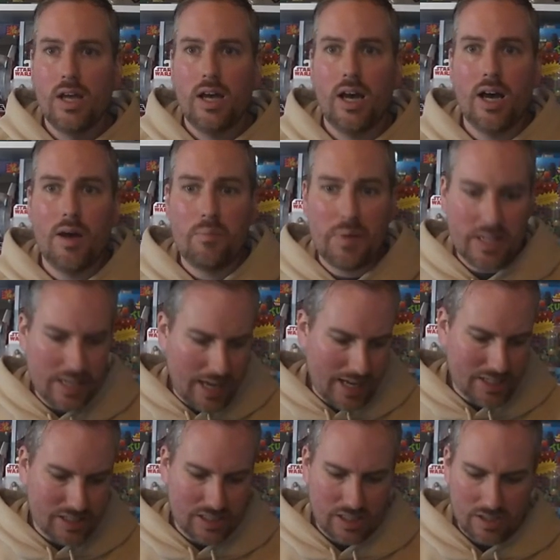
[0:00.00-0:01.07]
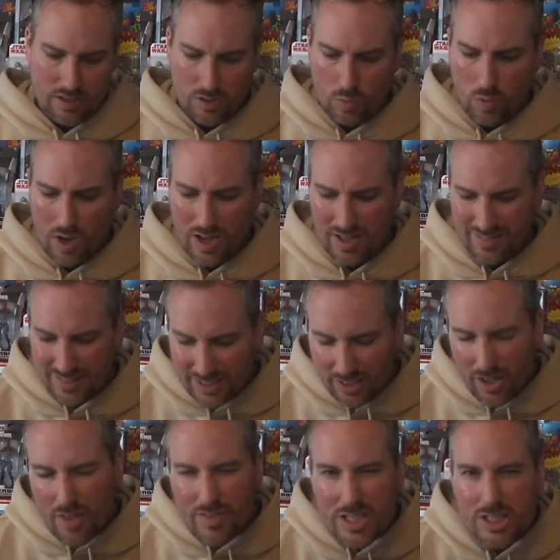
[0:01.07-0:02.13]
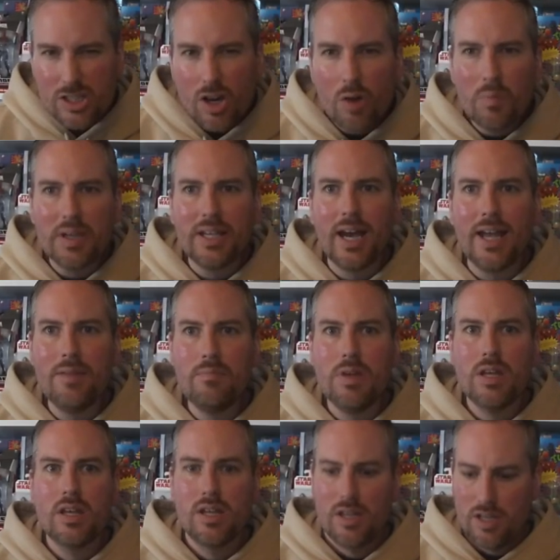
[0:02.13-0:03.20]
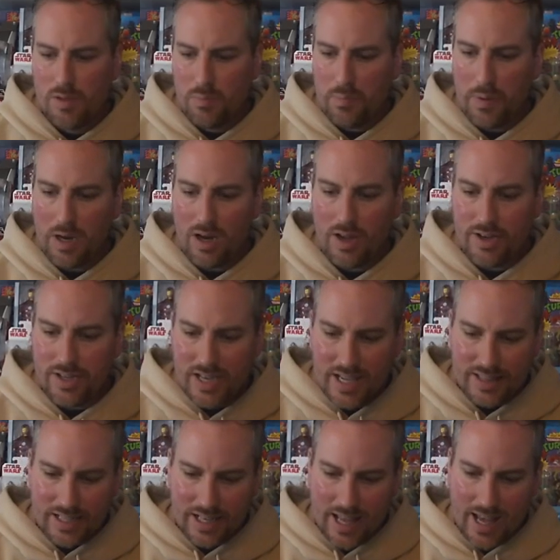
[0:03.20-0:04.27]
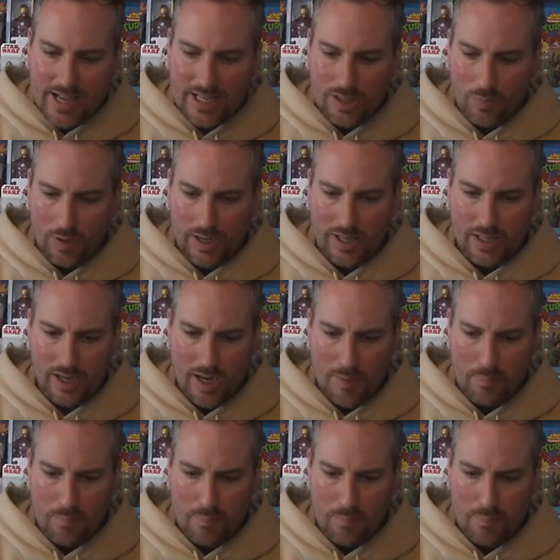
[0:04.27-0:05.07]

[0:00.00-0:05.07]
I don't know if it's a common game, but needed it anyway.